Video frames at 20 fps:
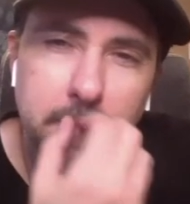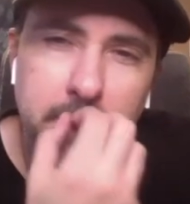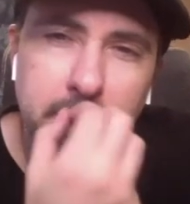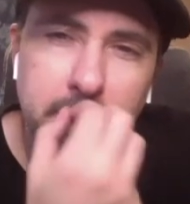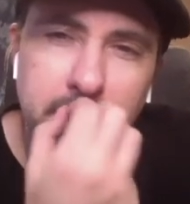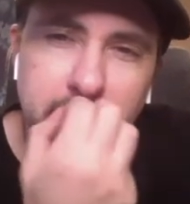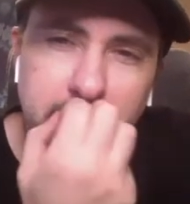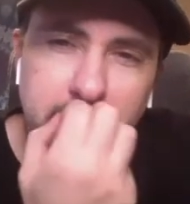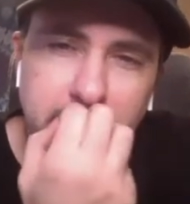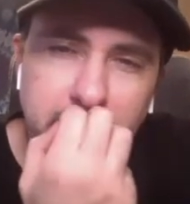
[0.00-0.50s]

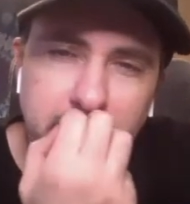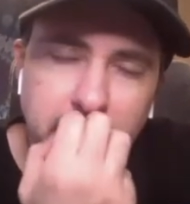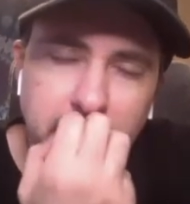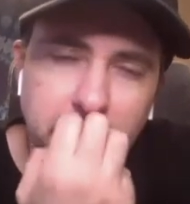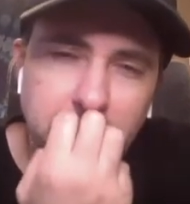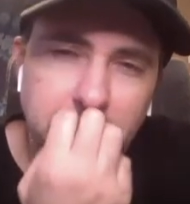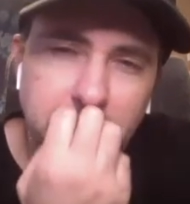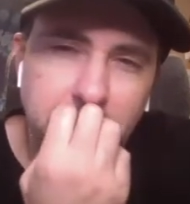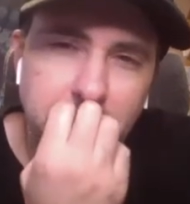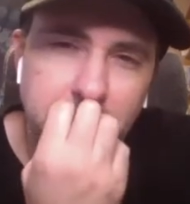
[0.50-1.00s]

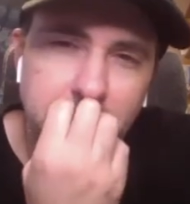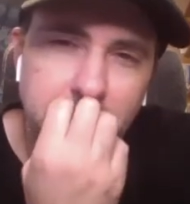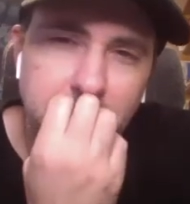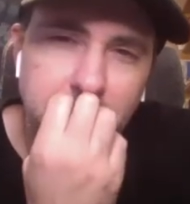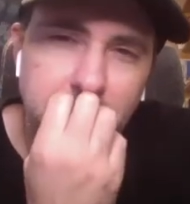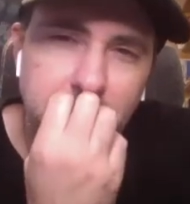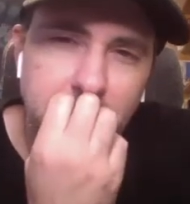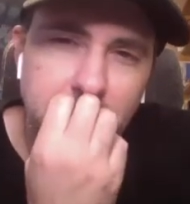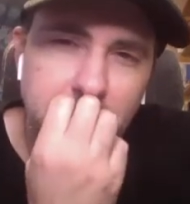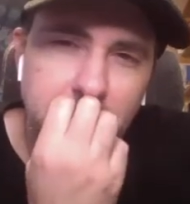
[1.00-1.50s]

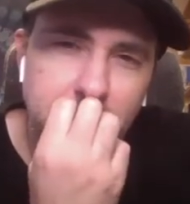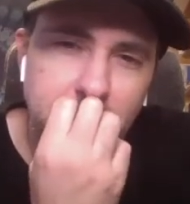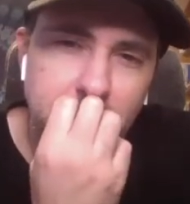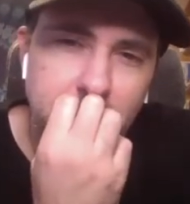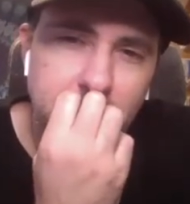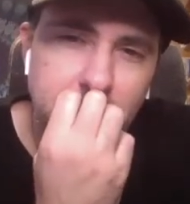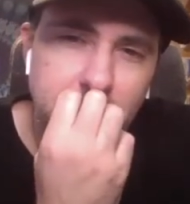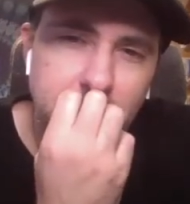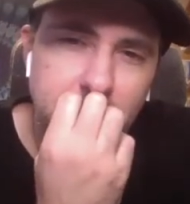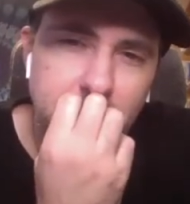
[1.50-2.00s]

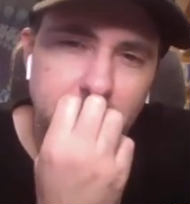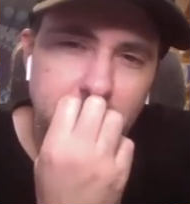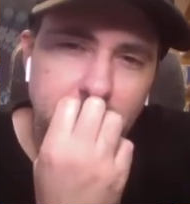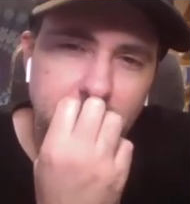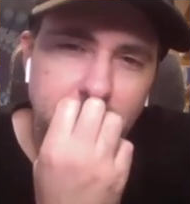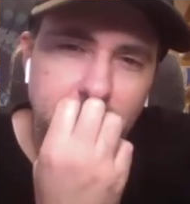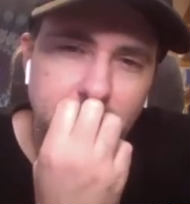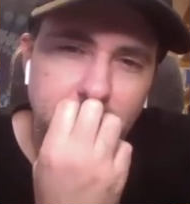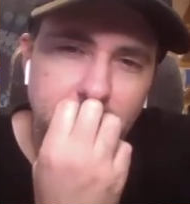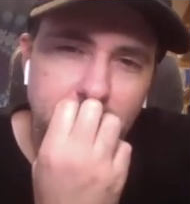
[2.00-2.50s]

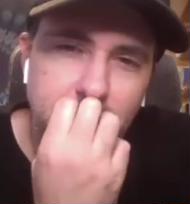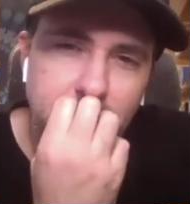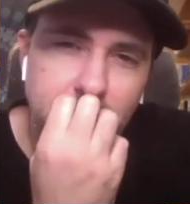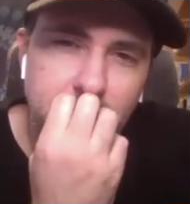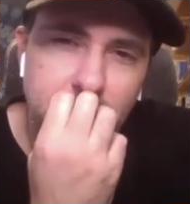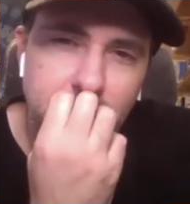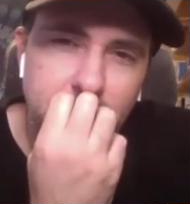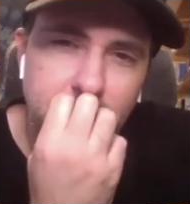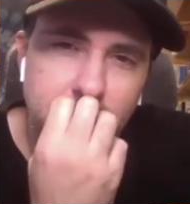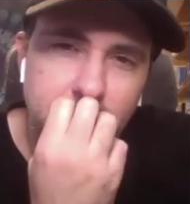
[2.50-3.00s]

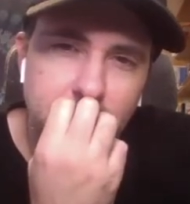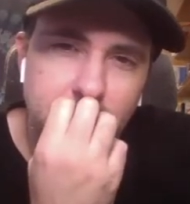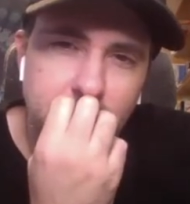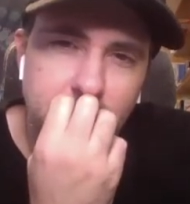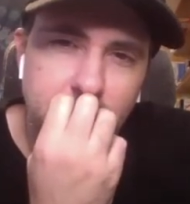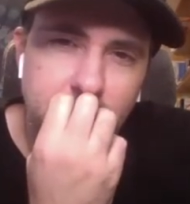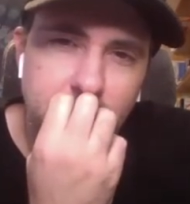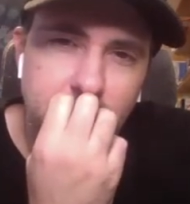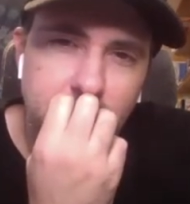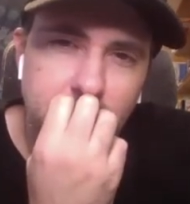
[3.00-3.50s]

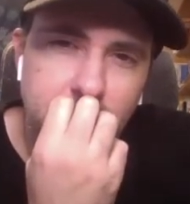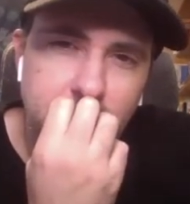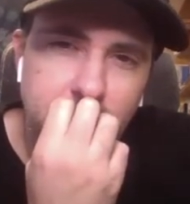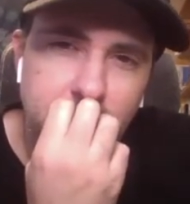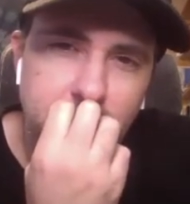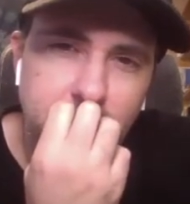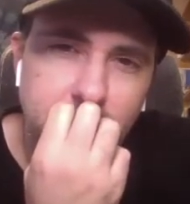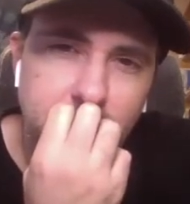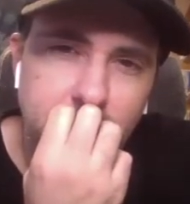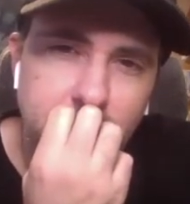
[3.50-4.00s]

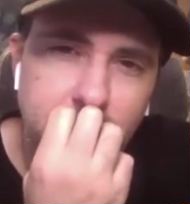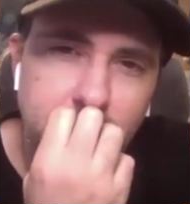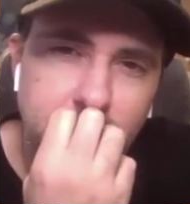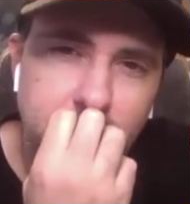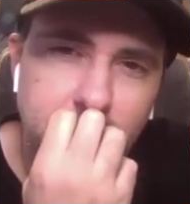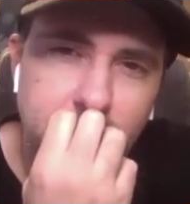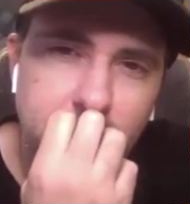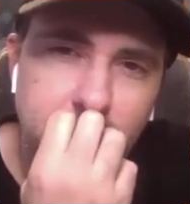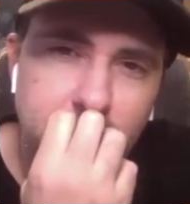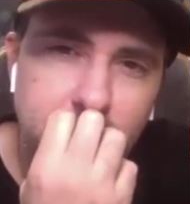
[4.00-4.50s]

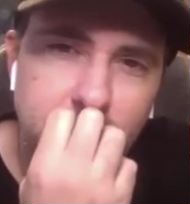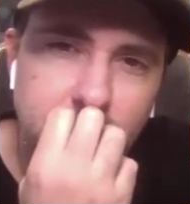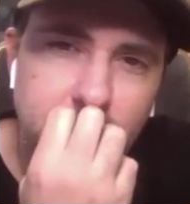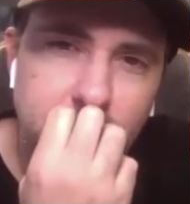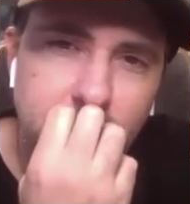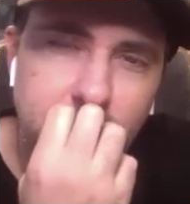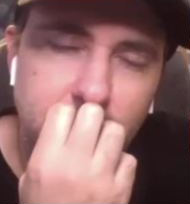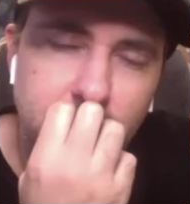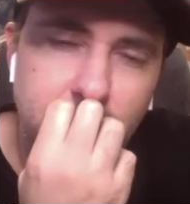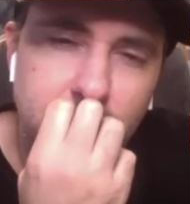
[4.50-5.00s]

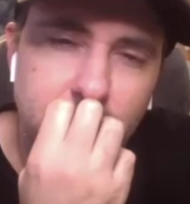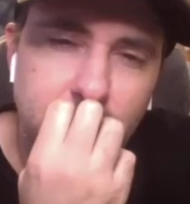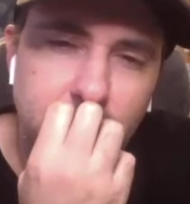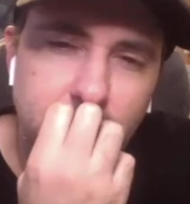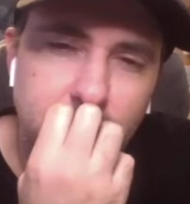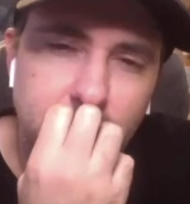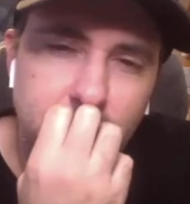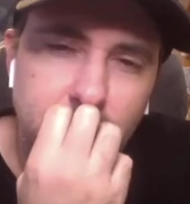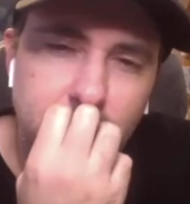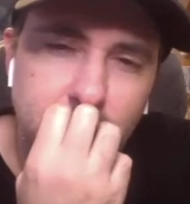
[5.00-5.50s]

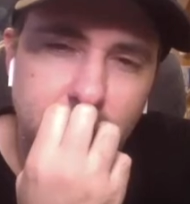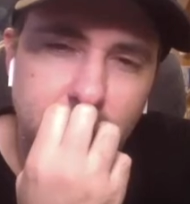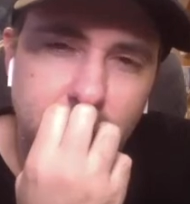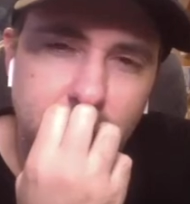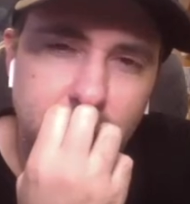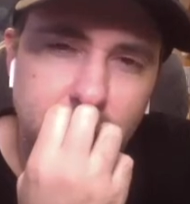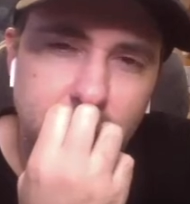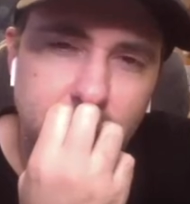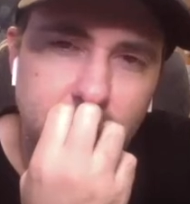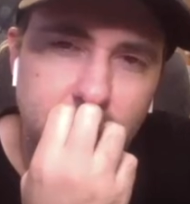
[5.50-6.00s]

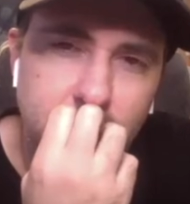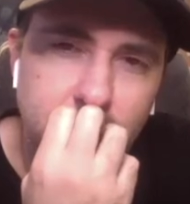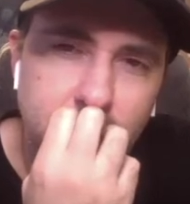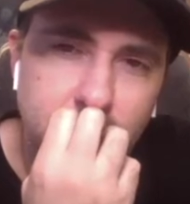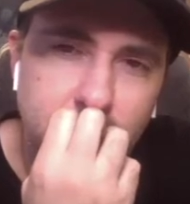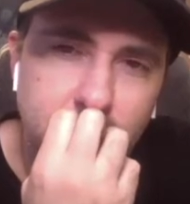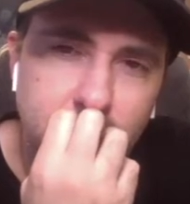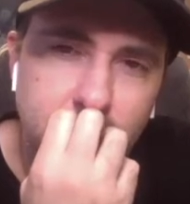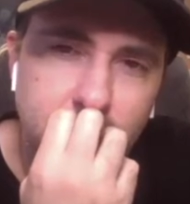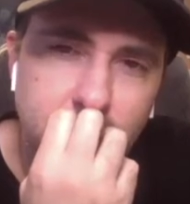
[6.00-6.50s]

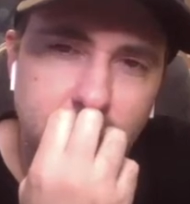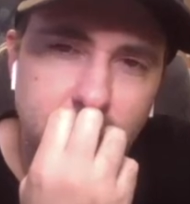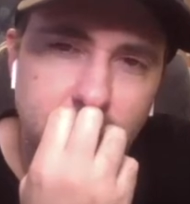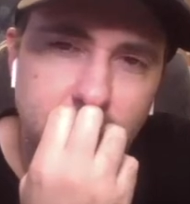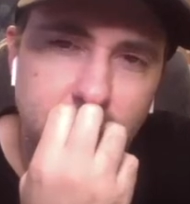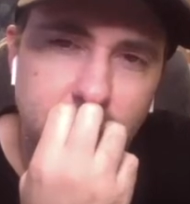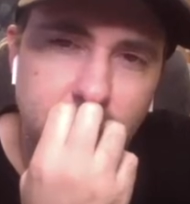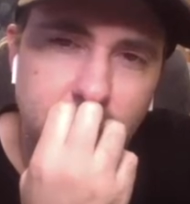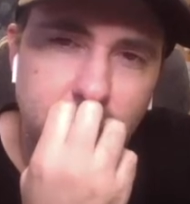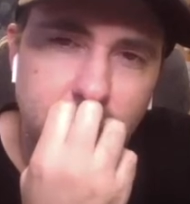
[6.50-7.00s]

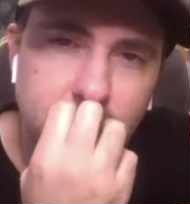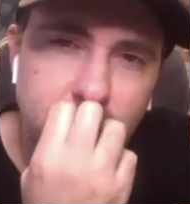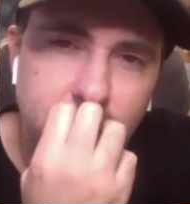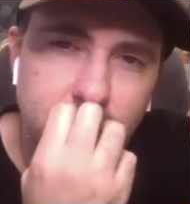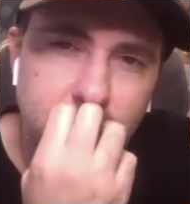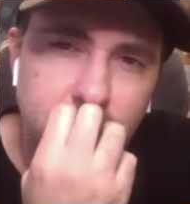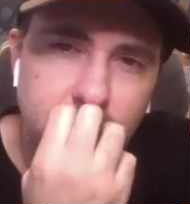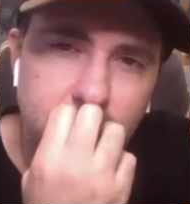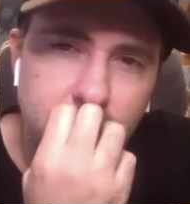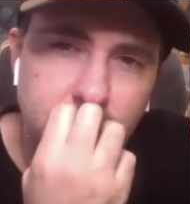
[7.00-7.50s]

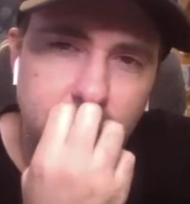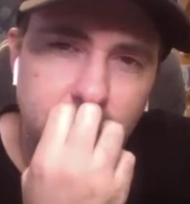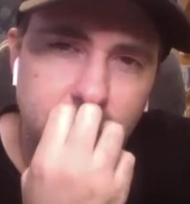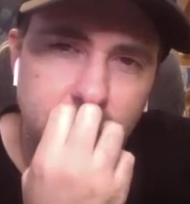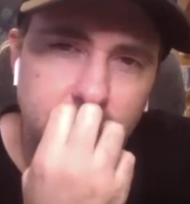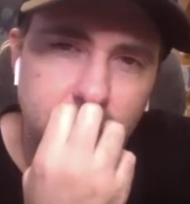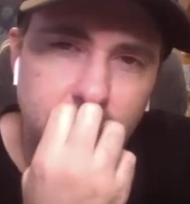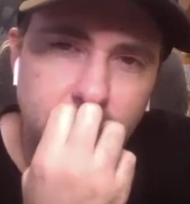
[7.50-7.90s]
This person isn't speaking.